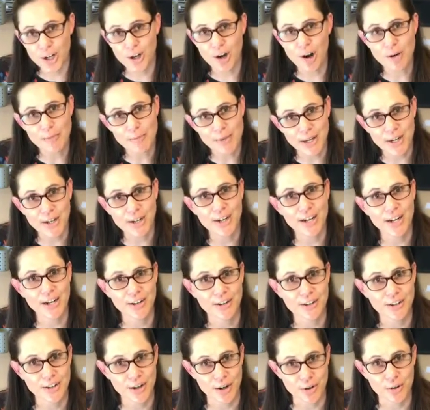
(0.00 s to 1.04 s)
our butter, and
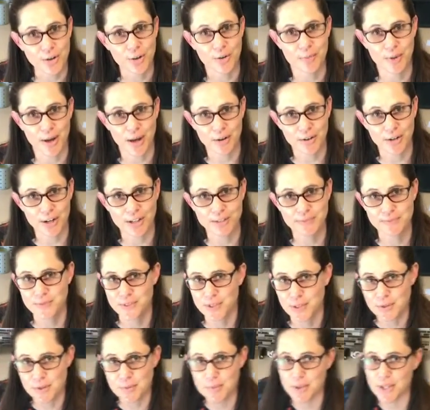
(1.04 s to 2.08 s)
our cocoa powder.
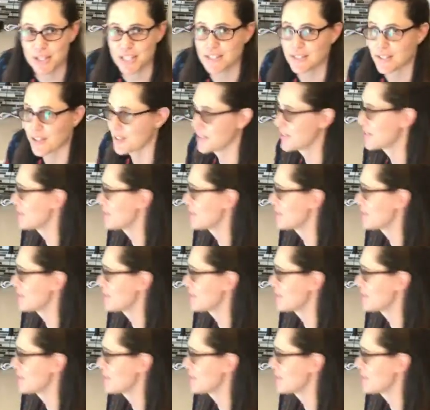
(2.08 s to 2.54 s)
So I'm gonna put this on the